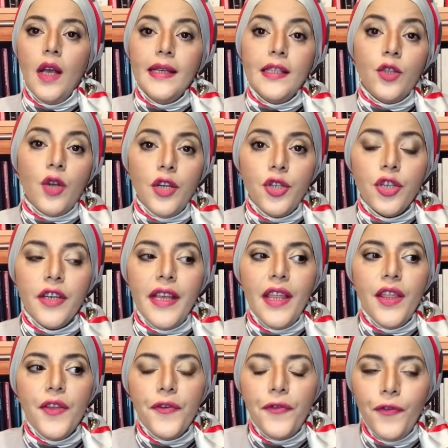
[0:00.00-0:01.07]
Structure
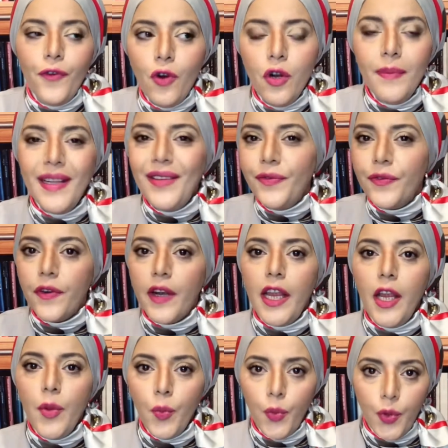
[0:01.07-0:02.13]
is the formal
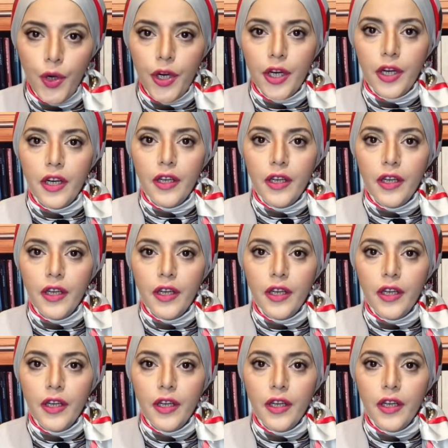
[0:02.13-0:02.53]
framework